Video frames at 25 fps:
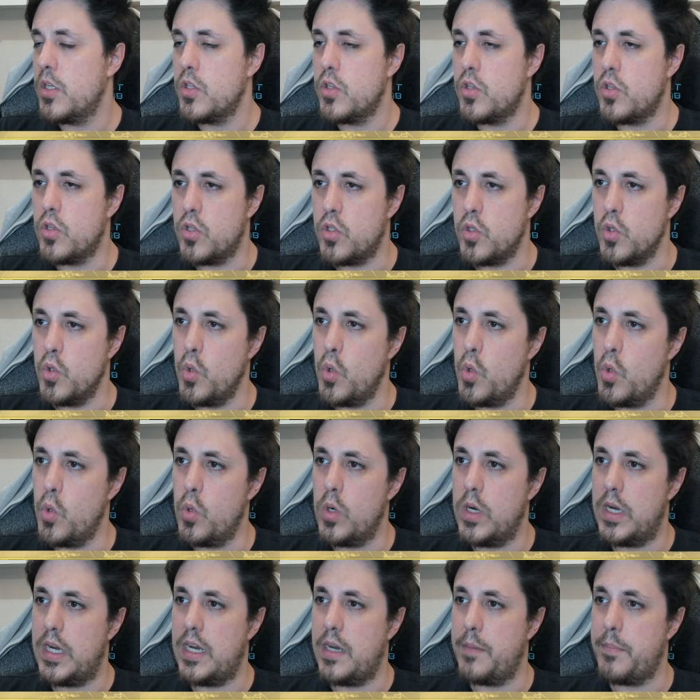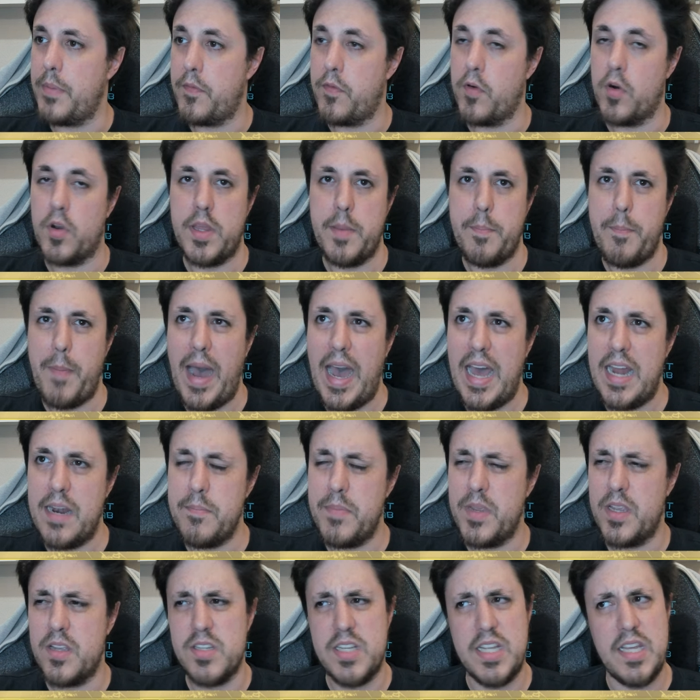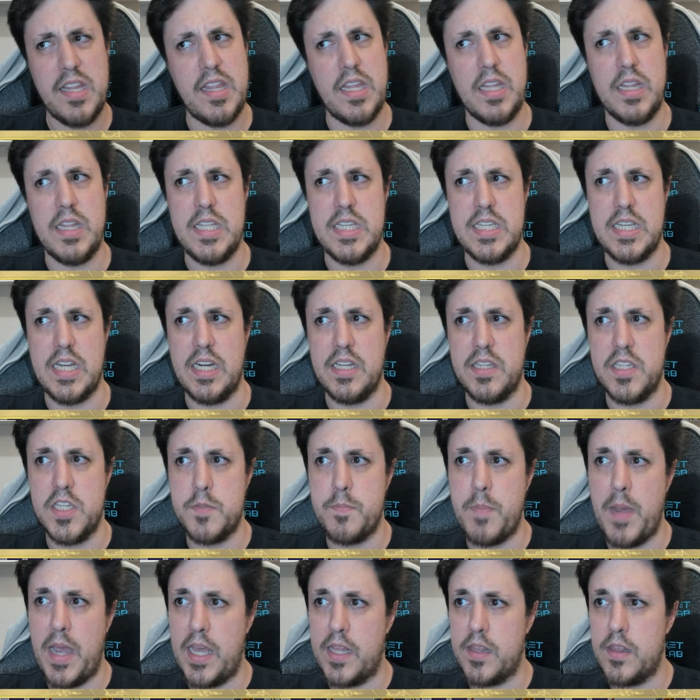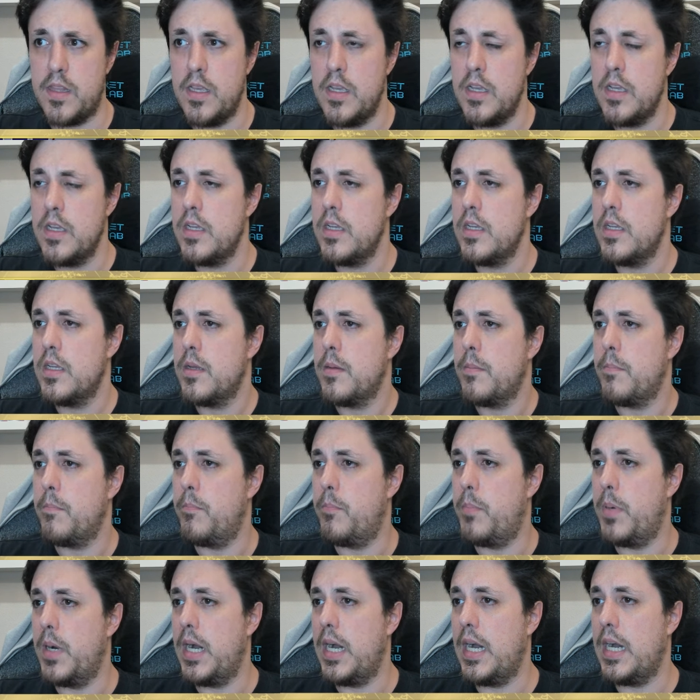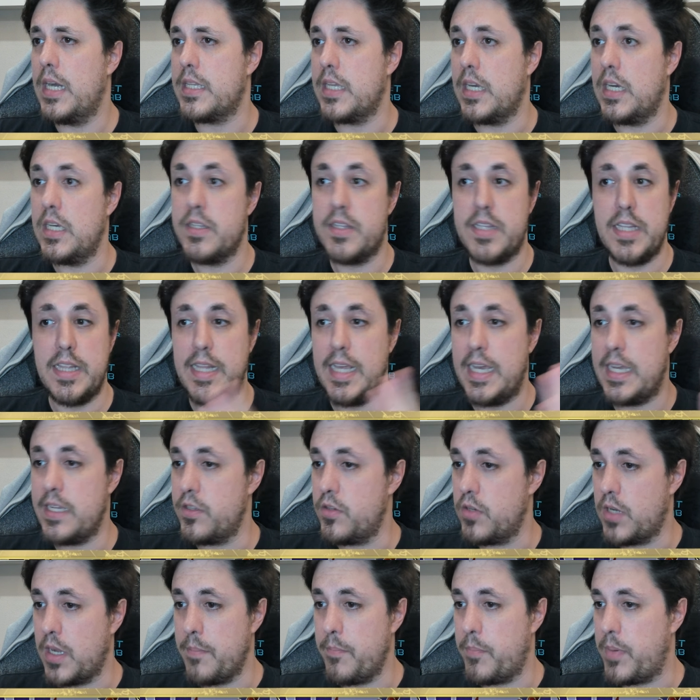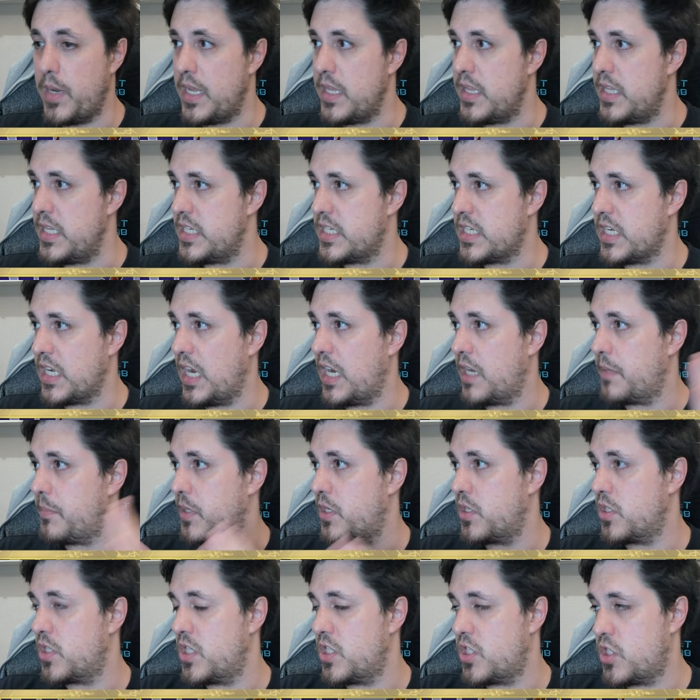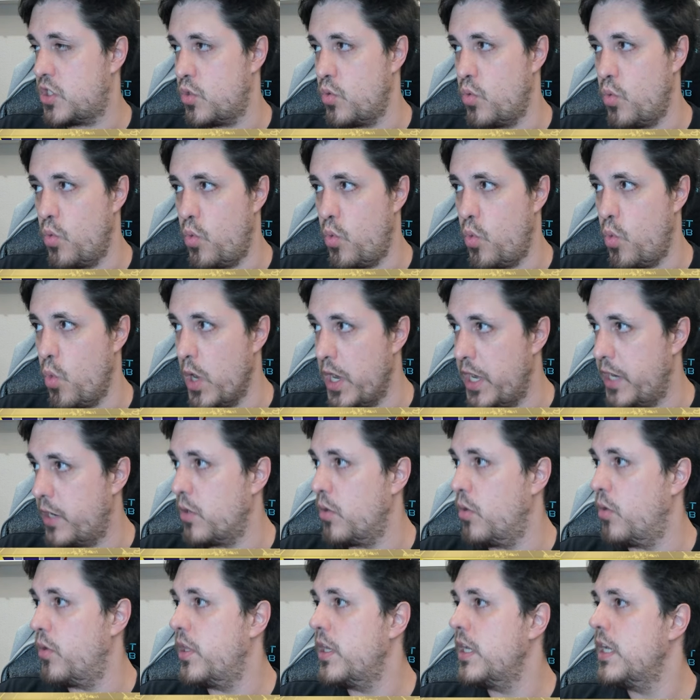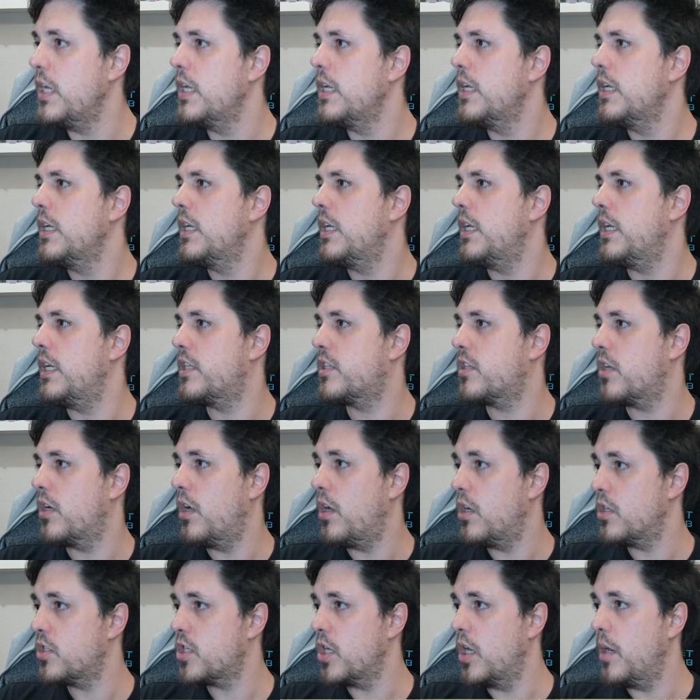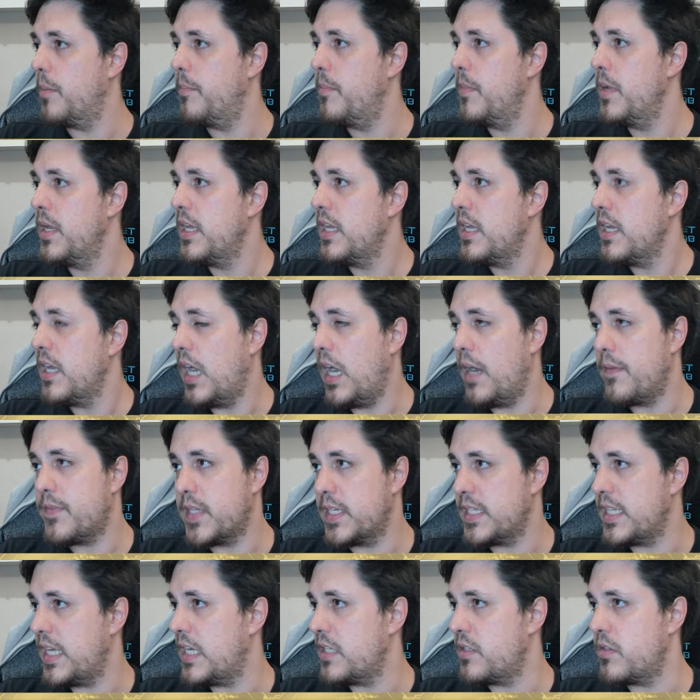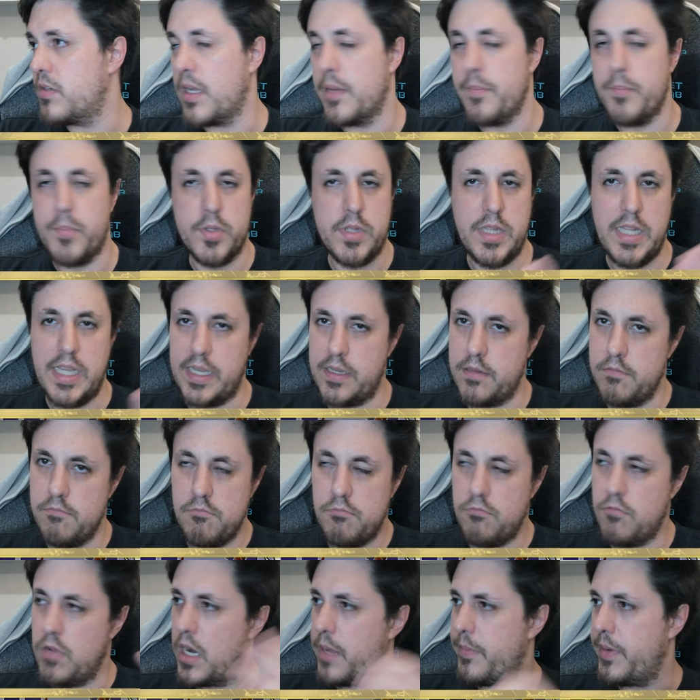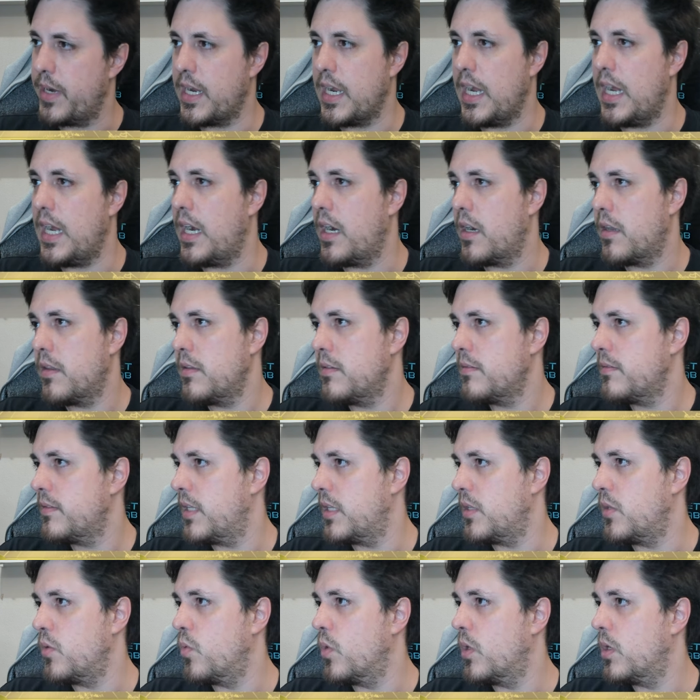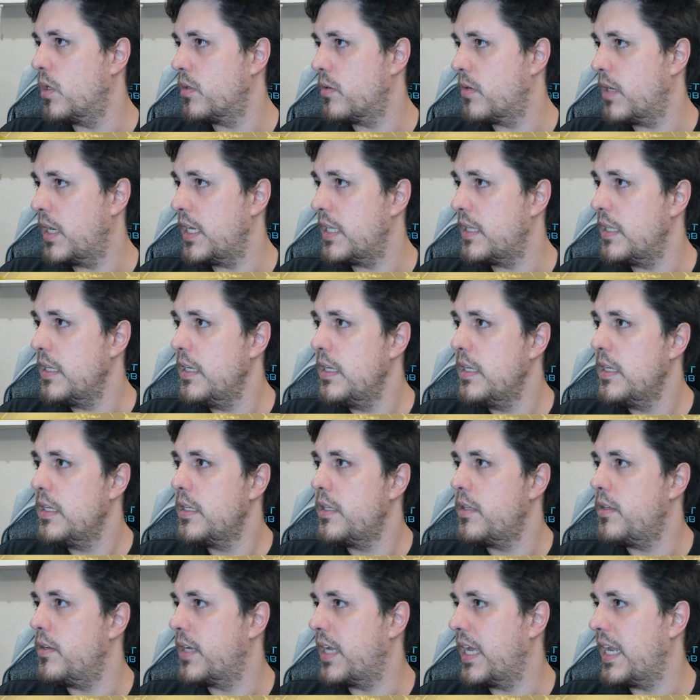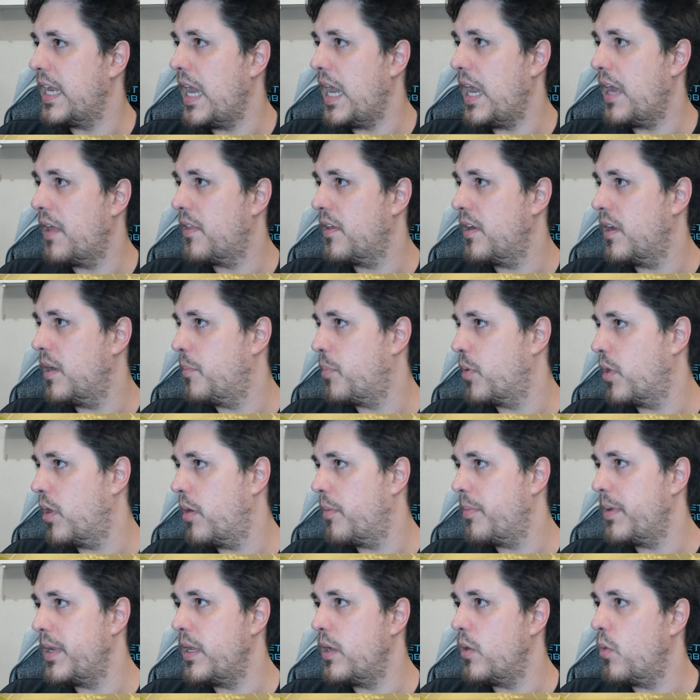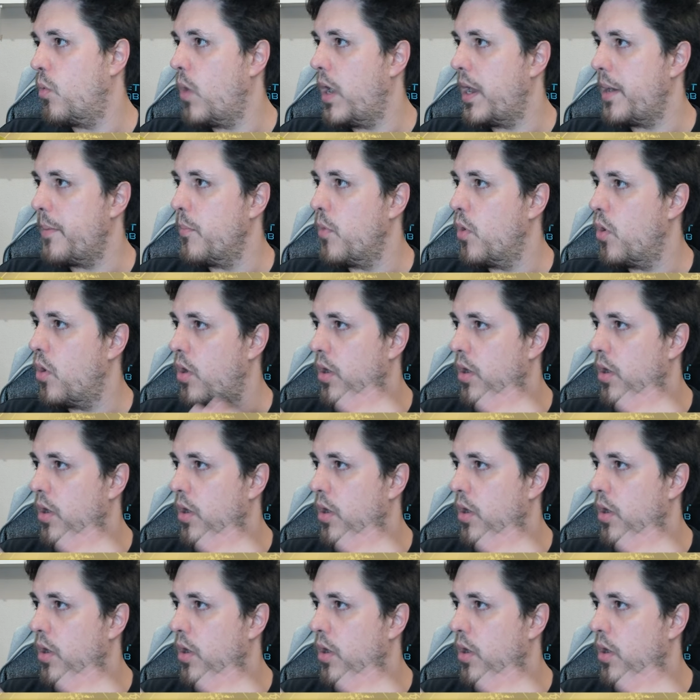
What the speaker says: to before the ban, because I think this card is banned. But until then, you can play this card because it's really good. It's awesome. After that, you can put like whatever card that you want, right? You can add probably one more